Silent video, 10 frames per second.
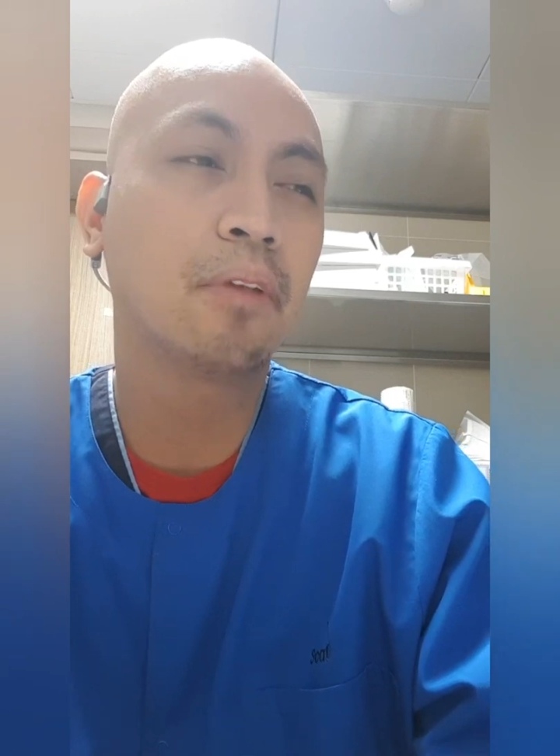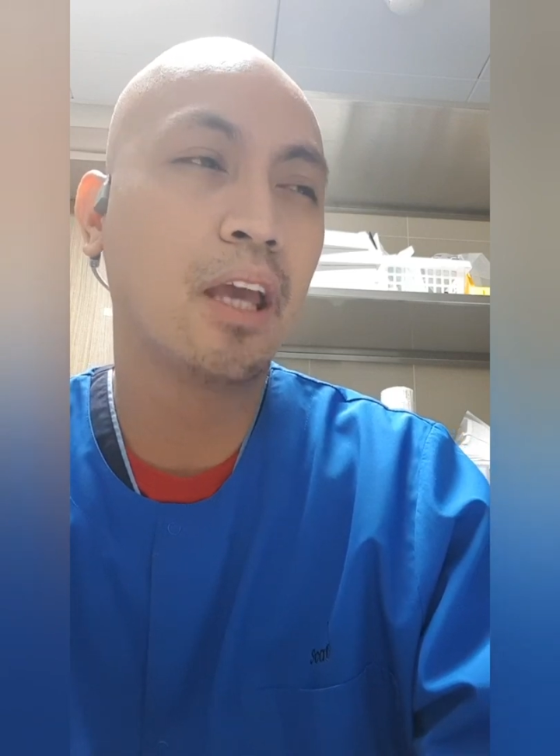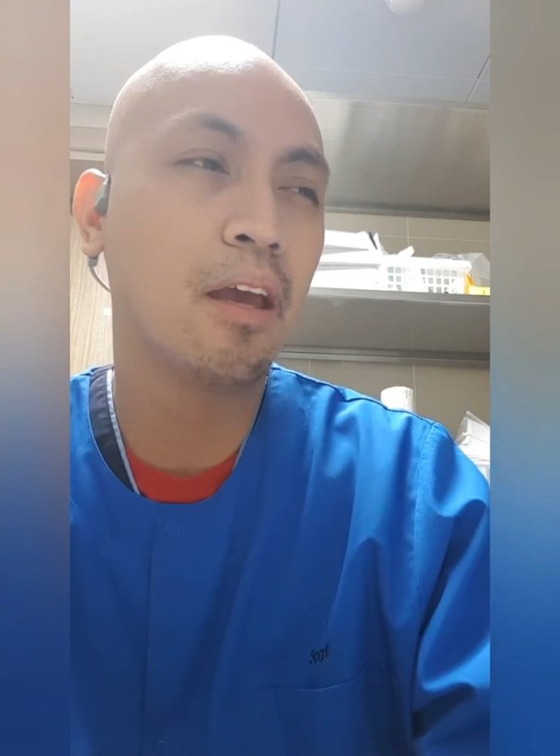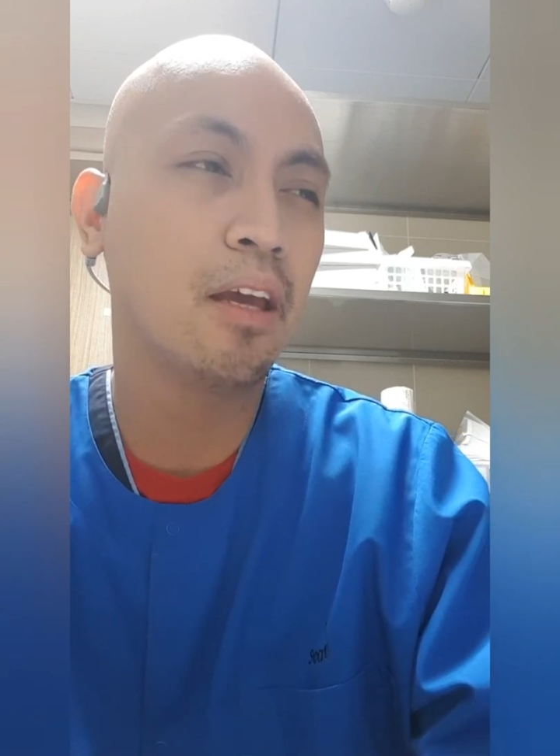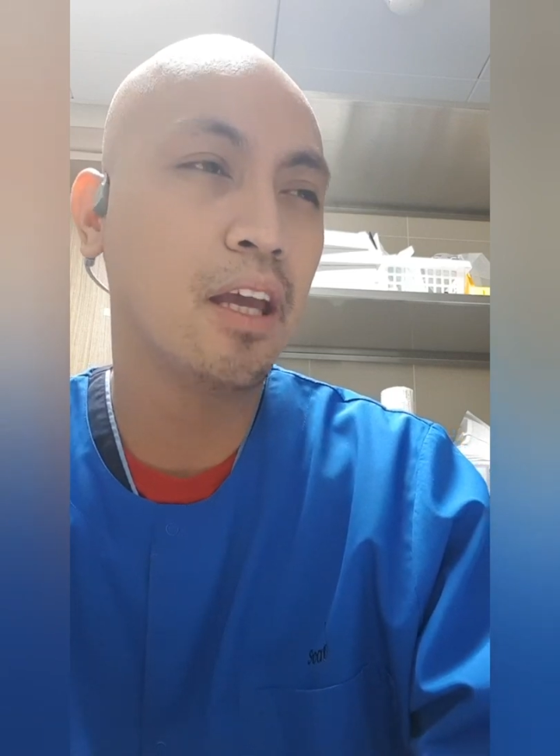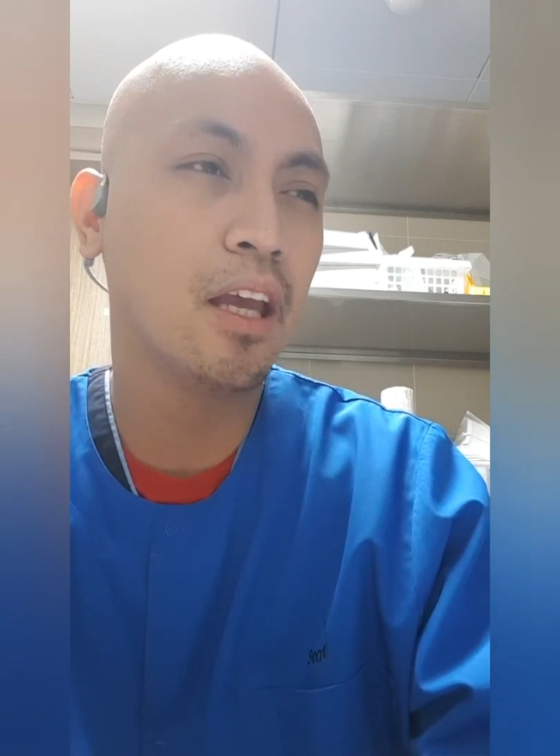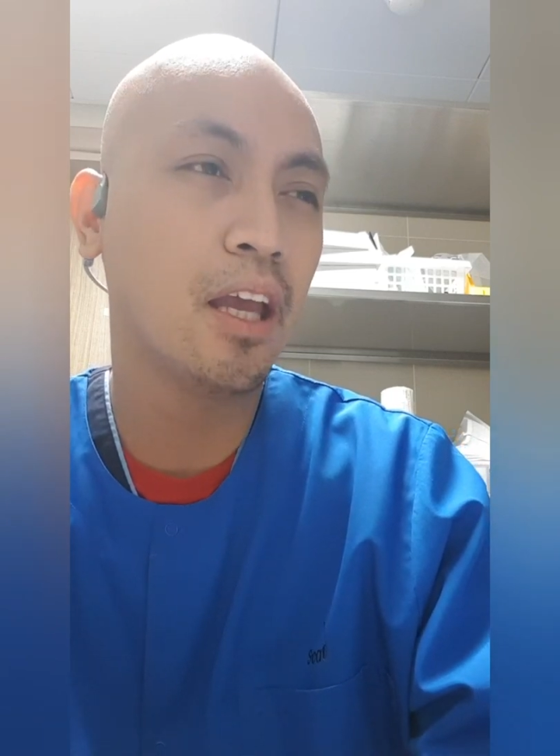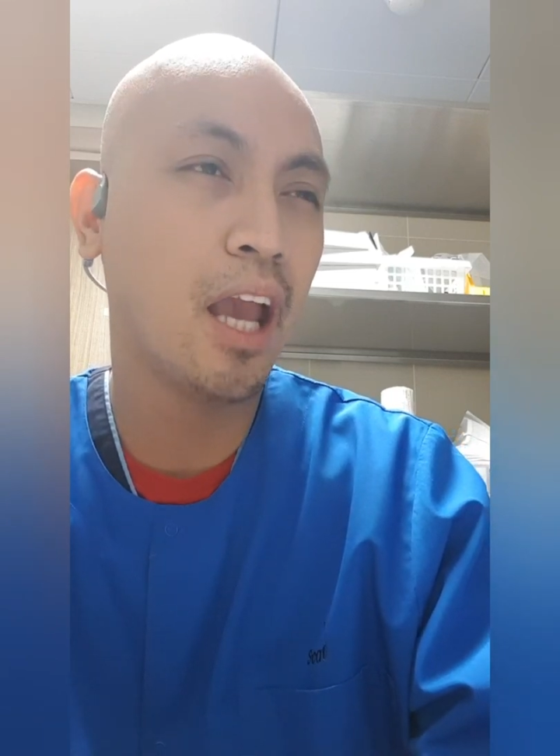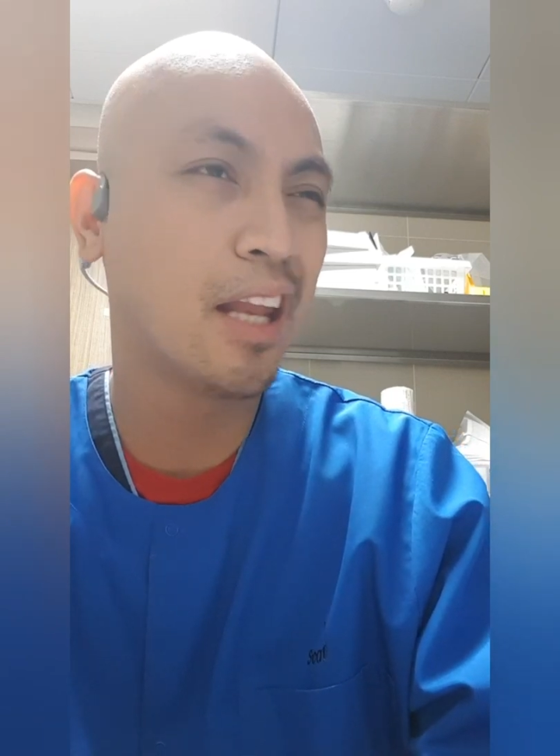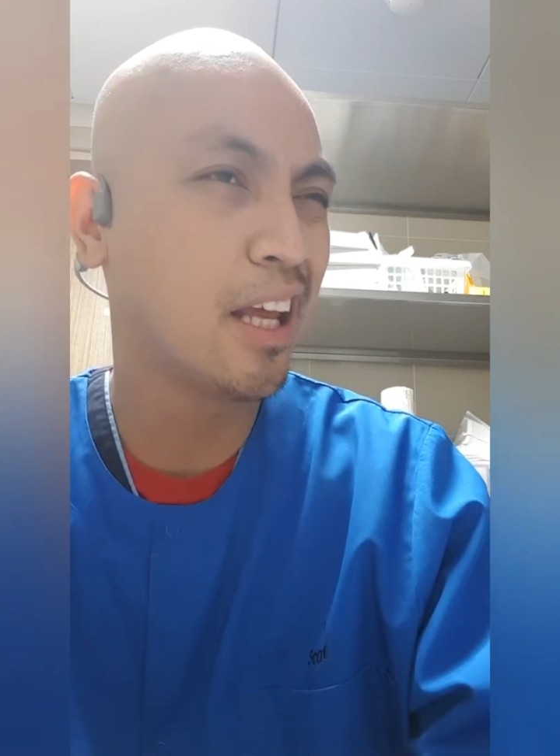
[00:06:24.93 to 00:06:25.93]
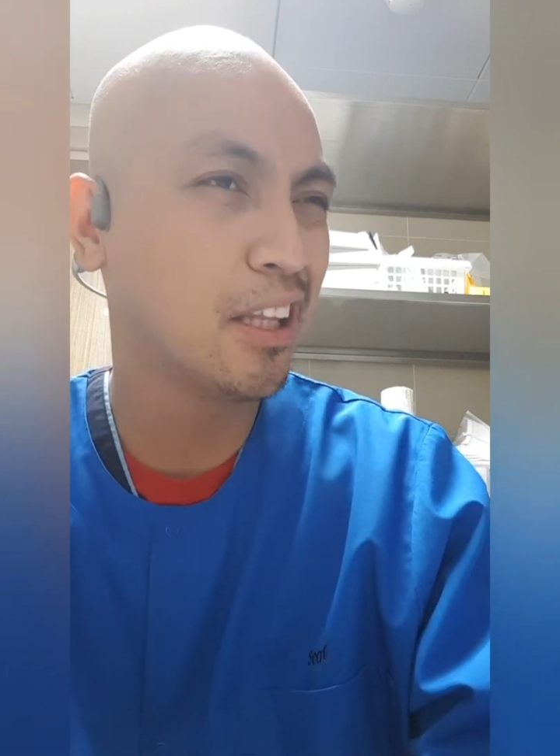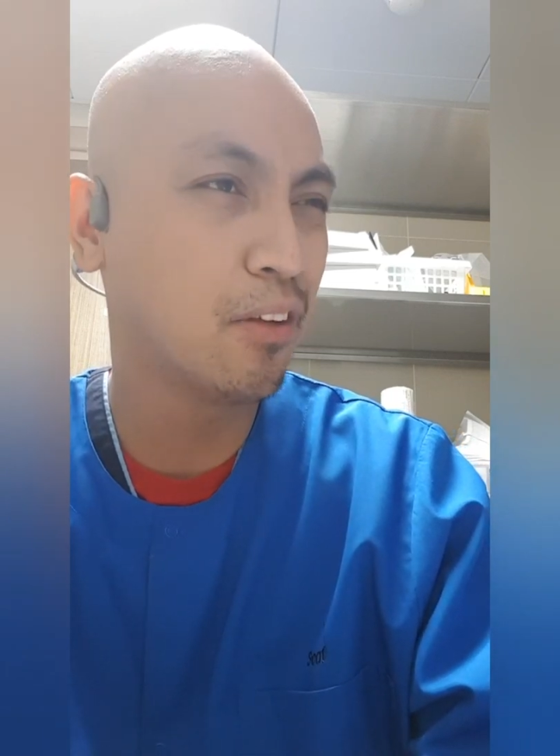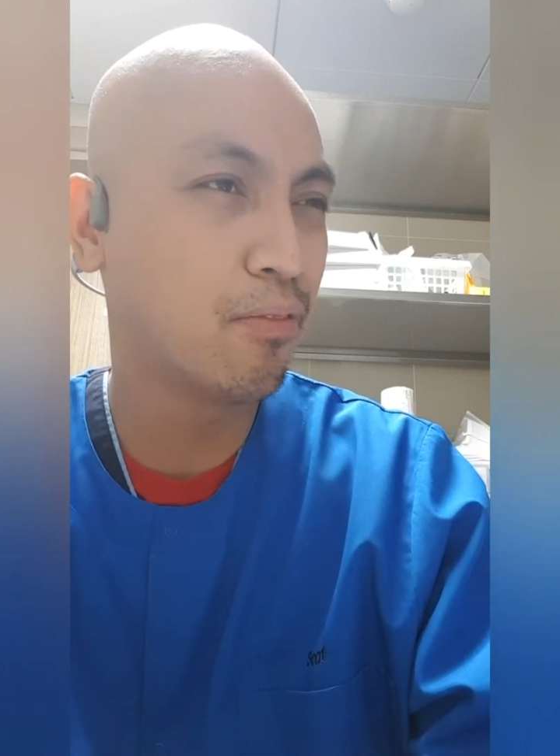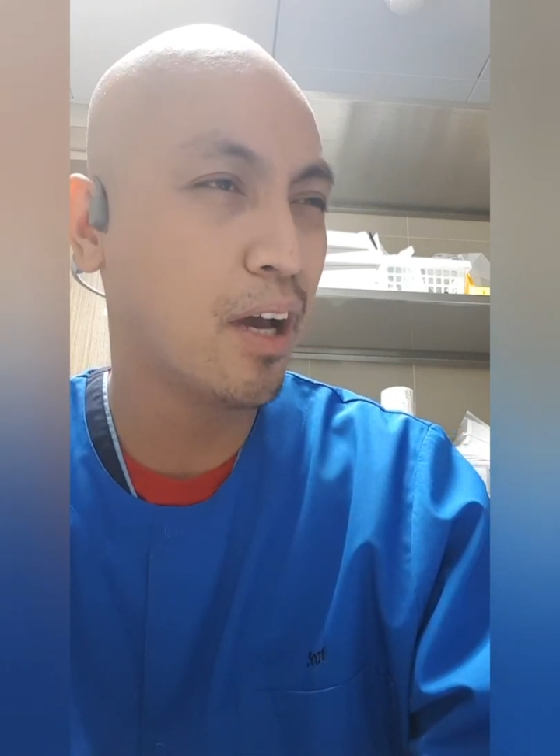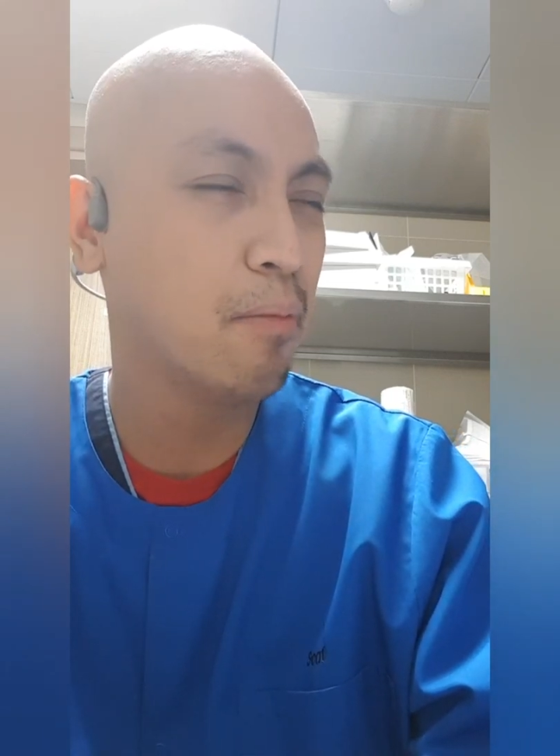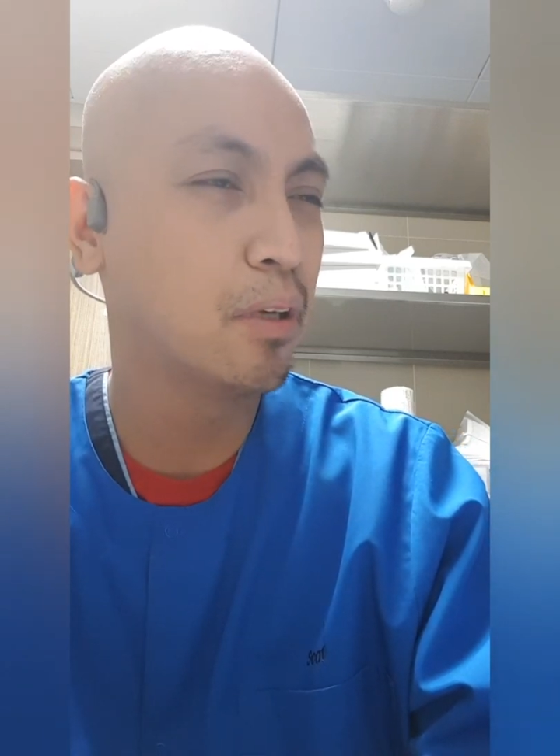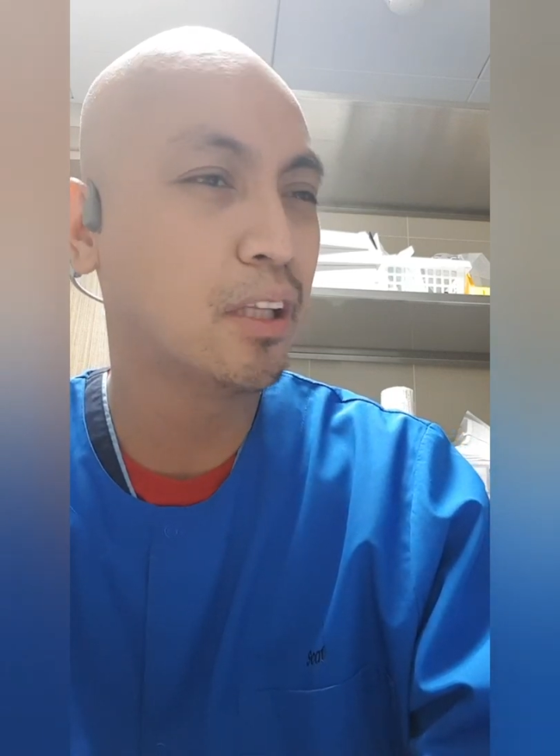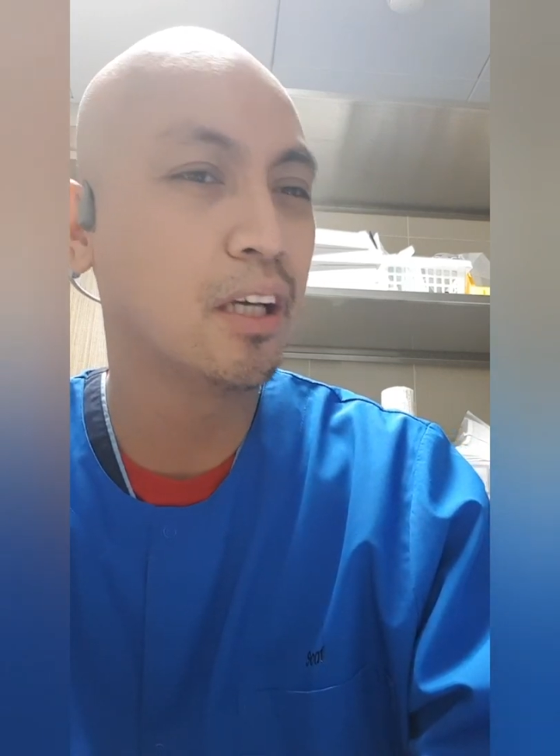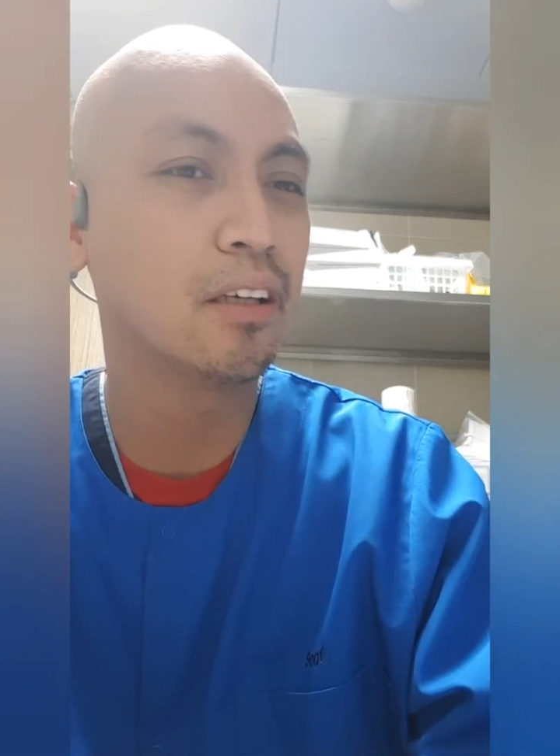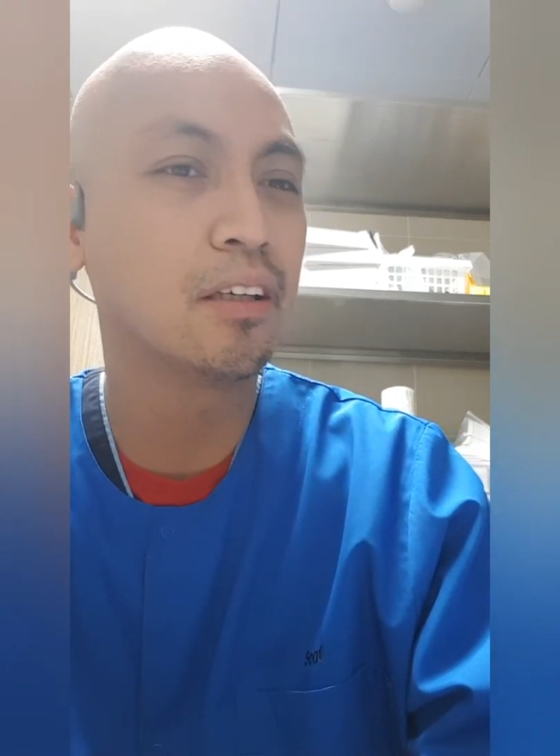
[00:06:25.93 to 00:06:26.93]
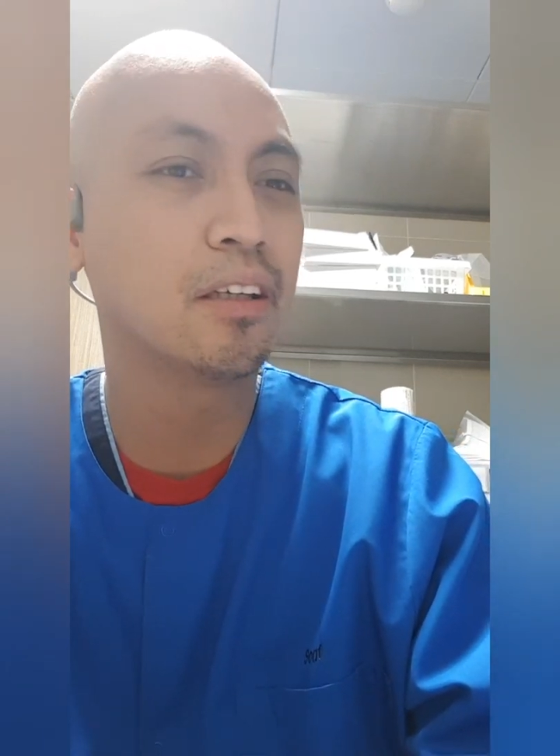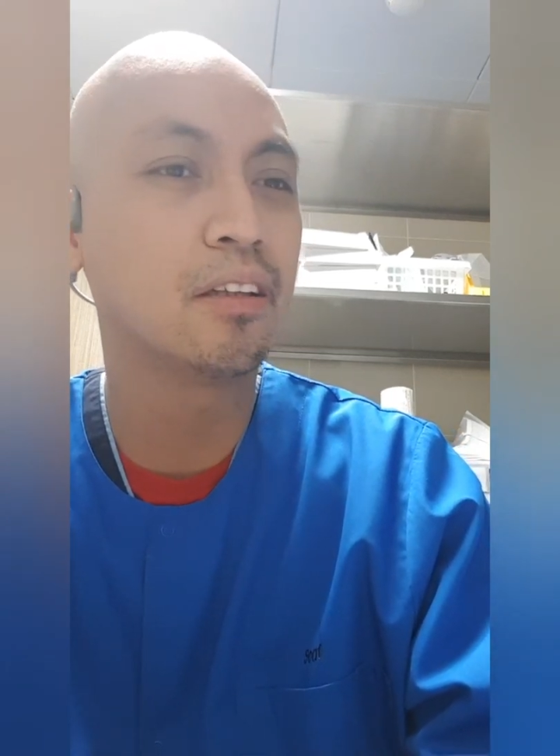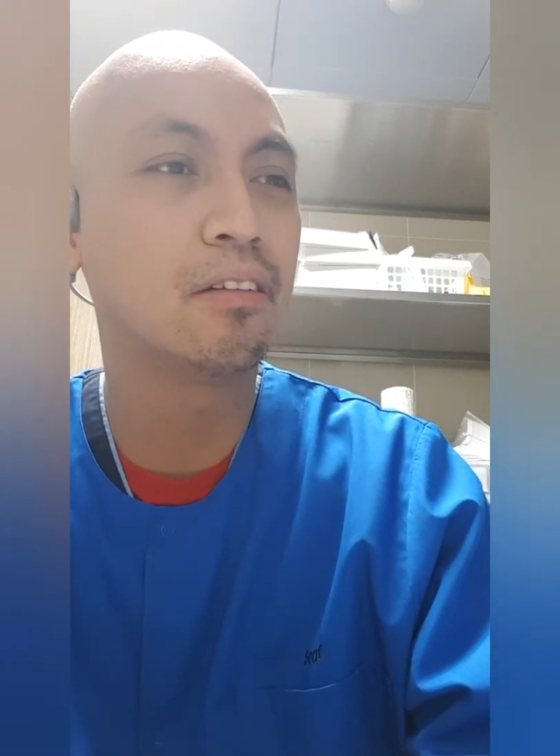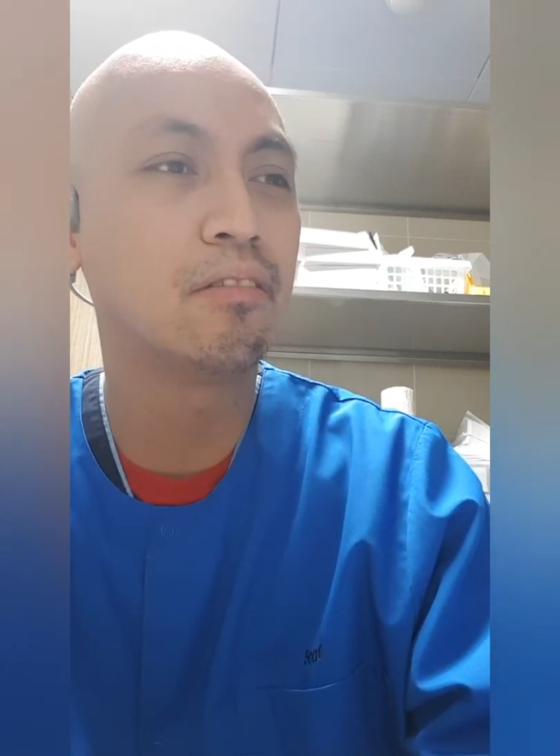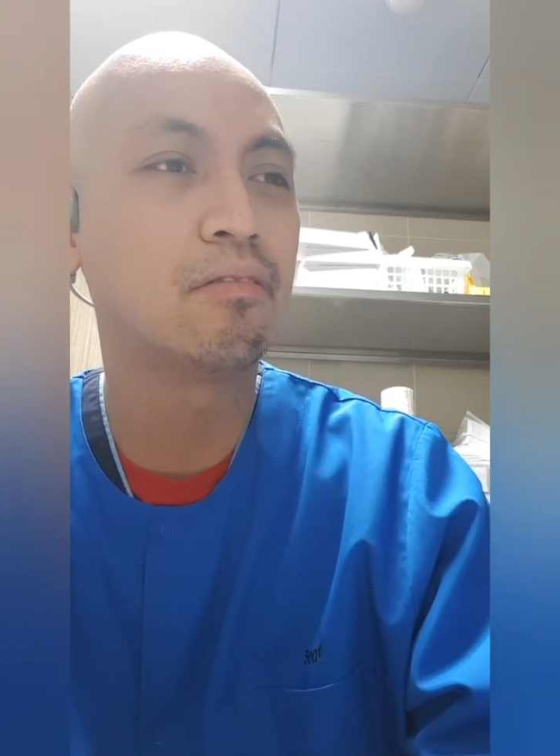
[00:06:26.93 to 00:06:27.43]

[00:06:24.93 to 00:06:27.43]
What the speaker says: N95, but I